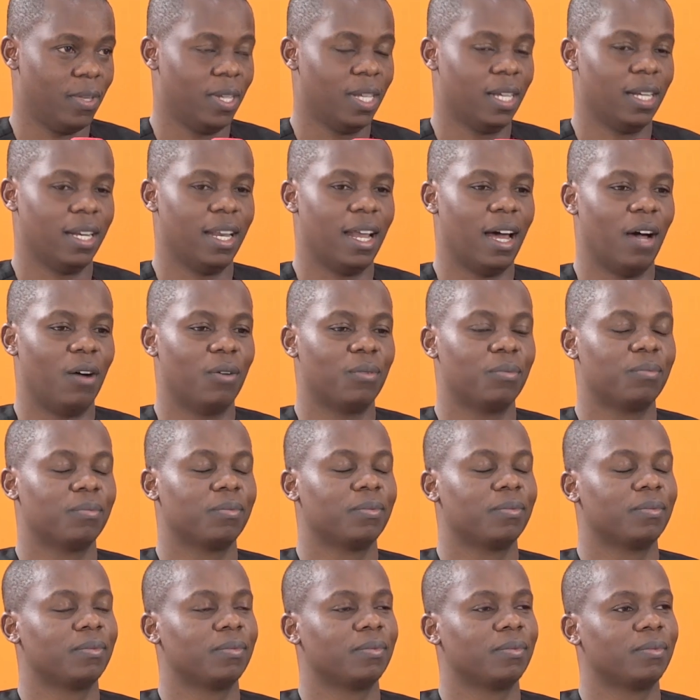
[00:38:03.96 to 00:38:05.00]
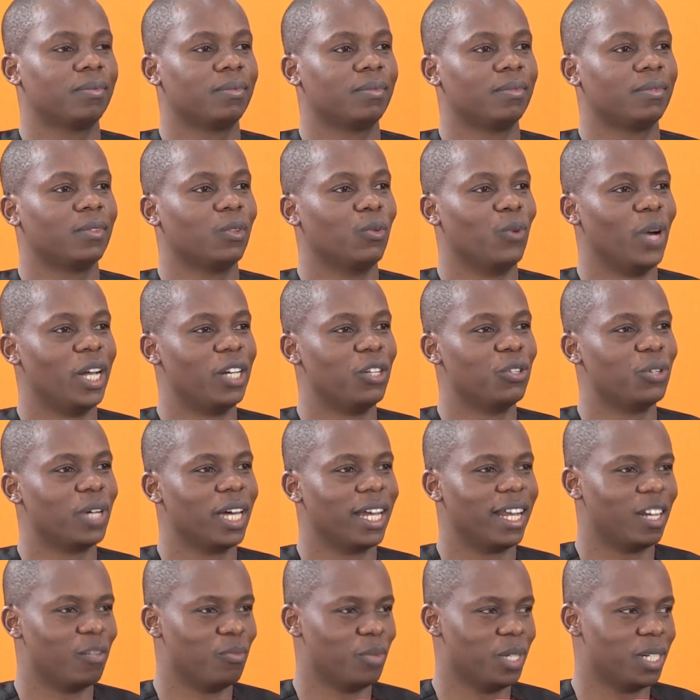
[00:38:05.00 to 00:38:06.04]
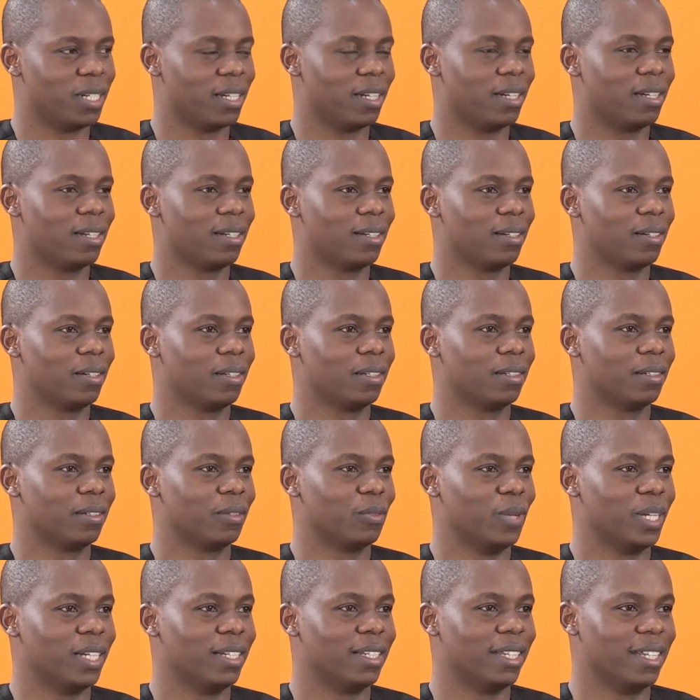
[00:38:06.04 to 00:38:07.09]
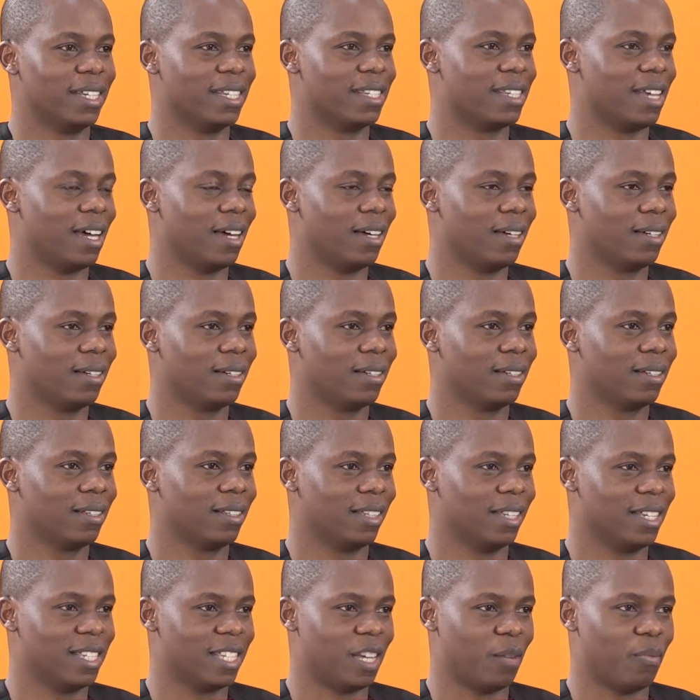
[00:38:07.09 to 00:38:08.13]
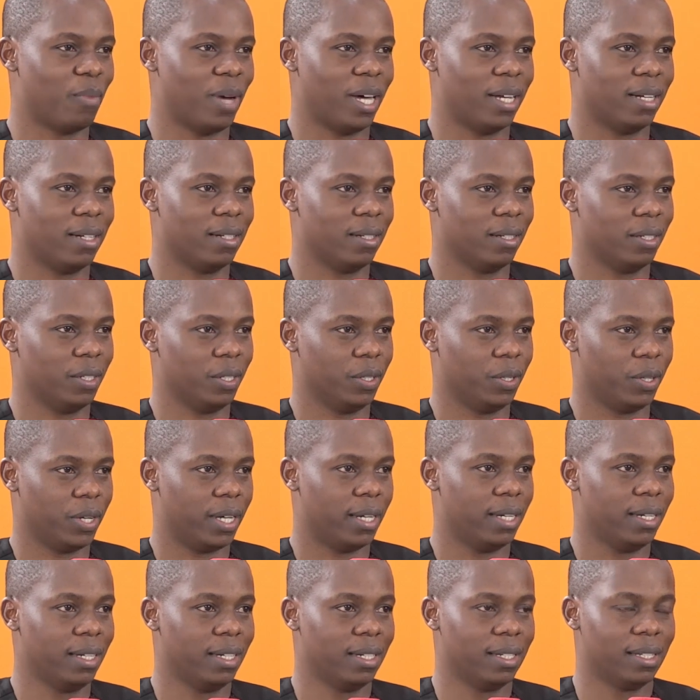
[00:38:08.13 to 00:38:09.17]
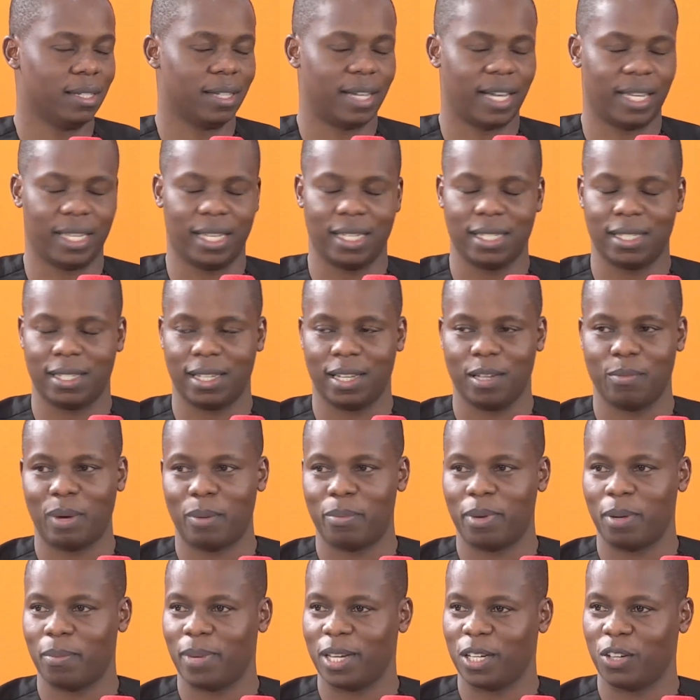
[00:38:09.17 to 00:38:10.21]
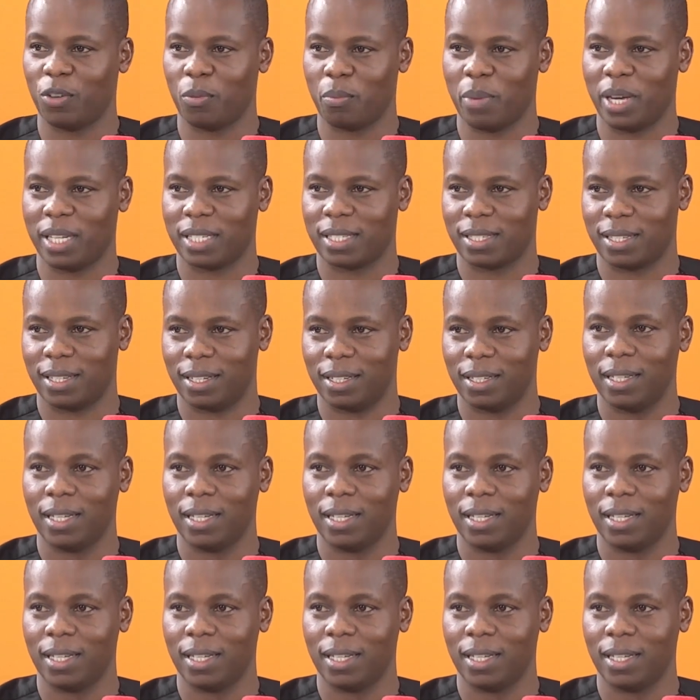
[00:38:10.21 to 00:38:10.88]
Now, when do you get admitted? When things are bad. Okay? Kenyans say mapema ndio best.